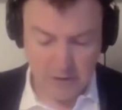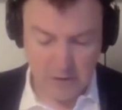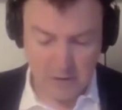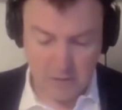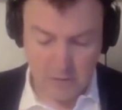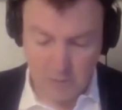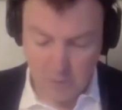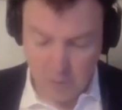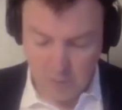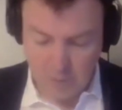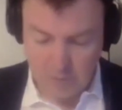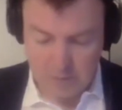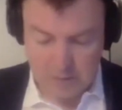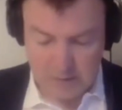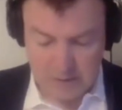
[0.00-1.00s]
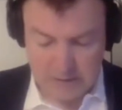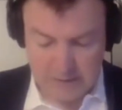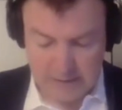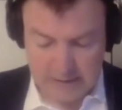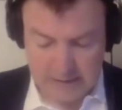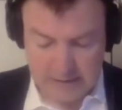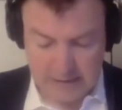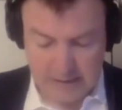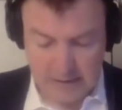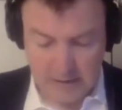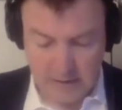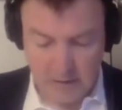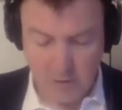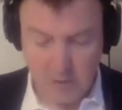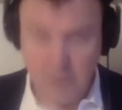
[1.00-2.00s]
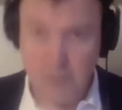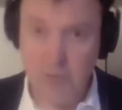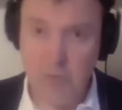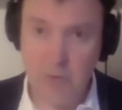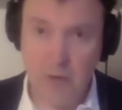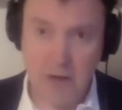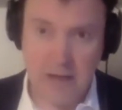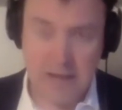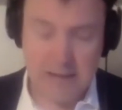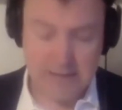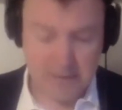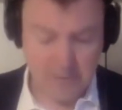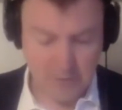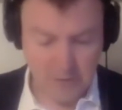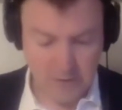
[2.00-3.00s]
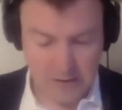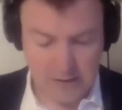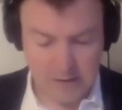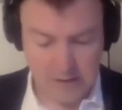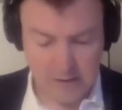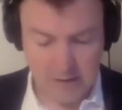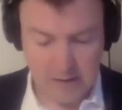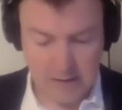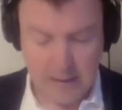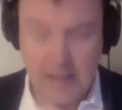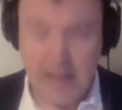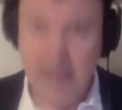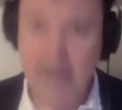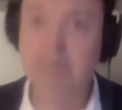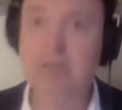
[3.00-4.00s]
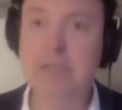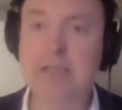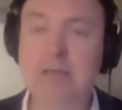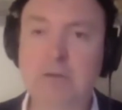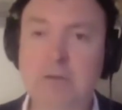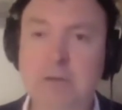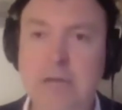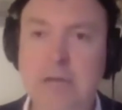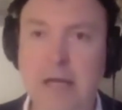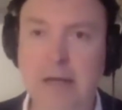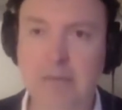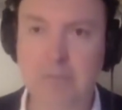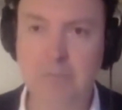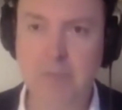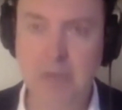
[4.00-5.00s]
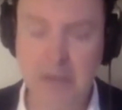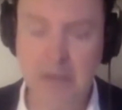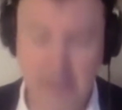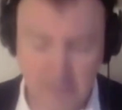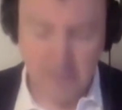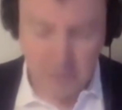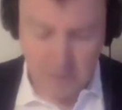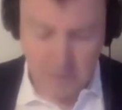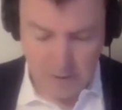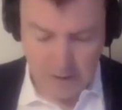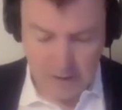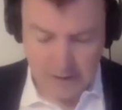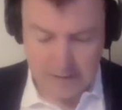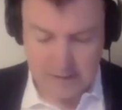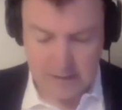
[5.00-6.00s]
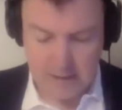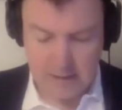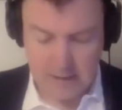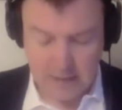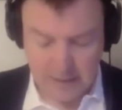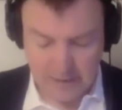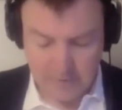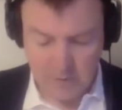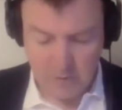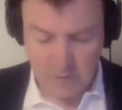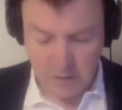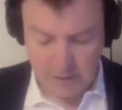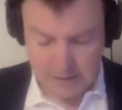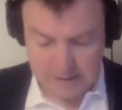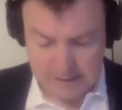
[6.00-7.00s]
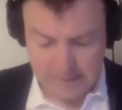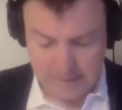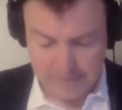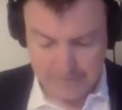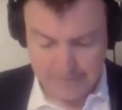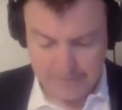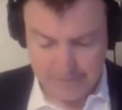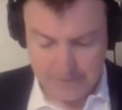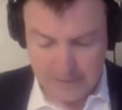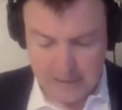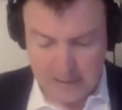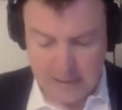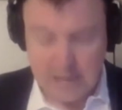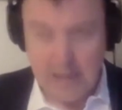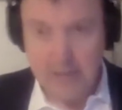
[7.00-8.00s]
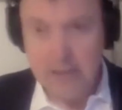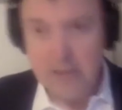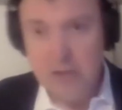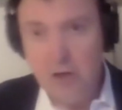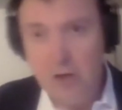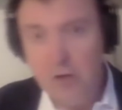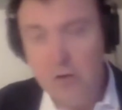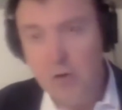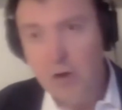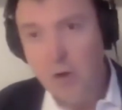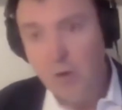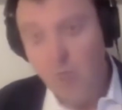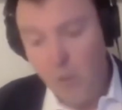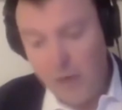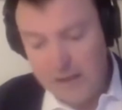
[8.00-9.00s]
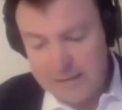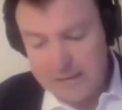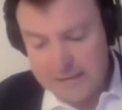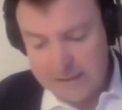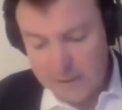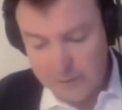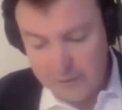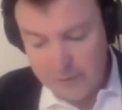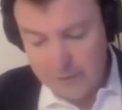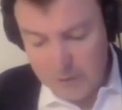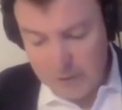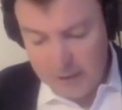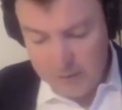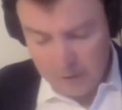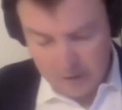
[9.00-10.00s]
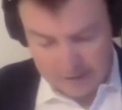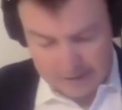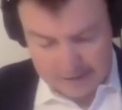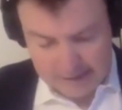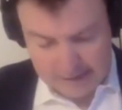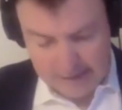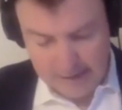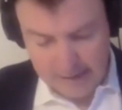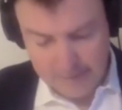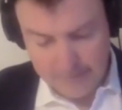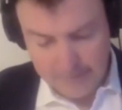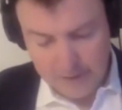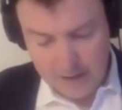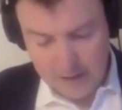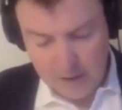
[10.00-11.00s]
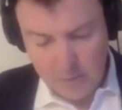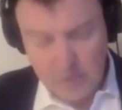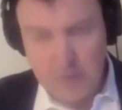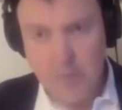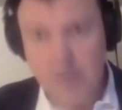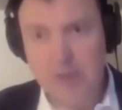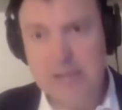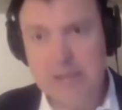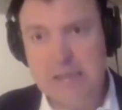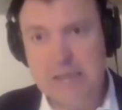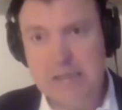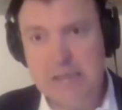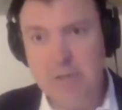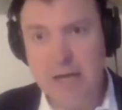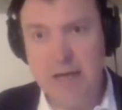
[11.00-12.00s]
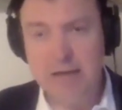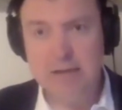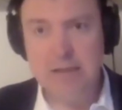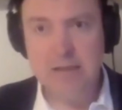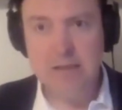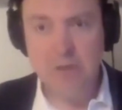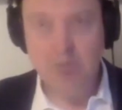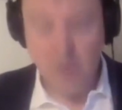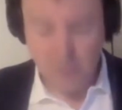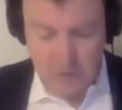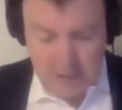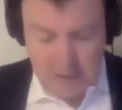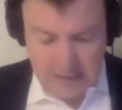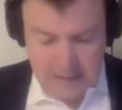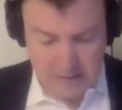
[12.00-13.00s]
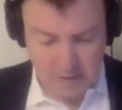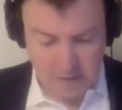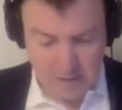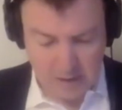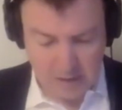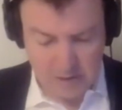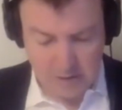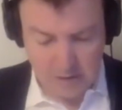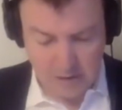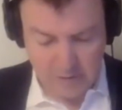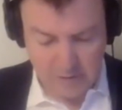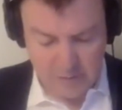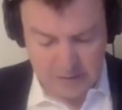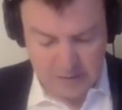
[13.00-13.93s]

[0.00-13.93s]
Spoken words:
through corporate responsibility, or through market self-correction. Every single time it required government policy. Now, there's no one silver bullet policy, but the policy mix is not really so much of a mystery.